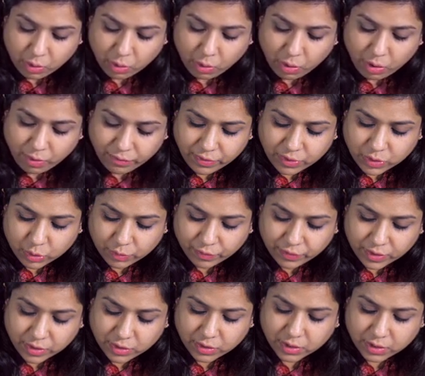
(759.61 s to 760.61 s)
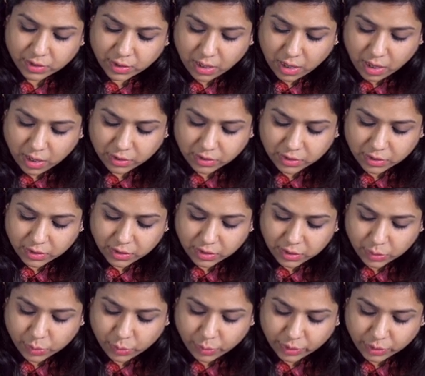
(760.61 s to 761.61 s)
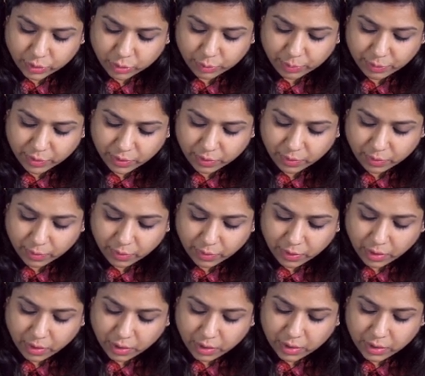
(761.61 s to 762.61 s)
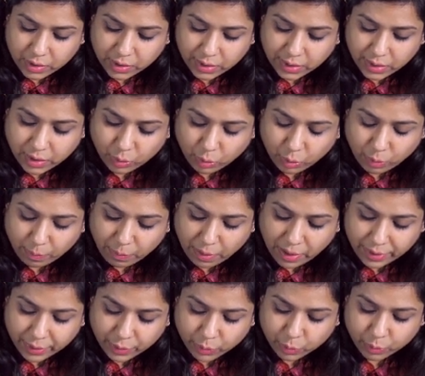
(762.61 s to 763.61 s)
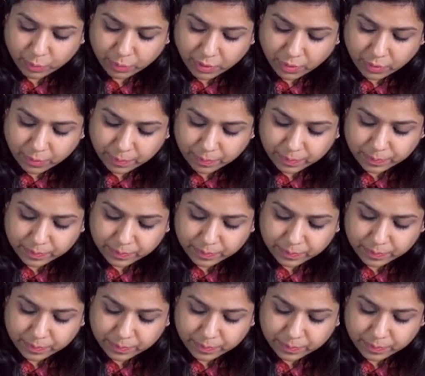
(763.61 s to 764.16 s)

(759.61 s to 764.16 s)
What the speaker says: the answer is going to be a leiomyoma.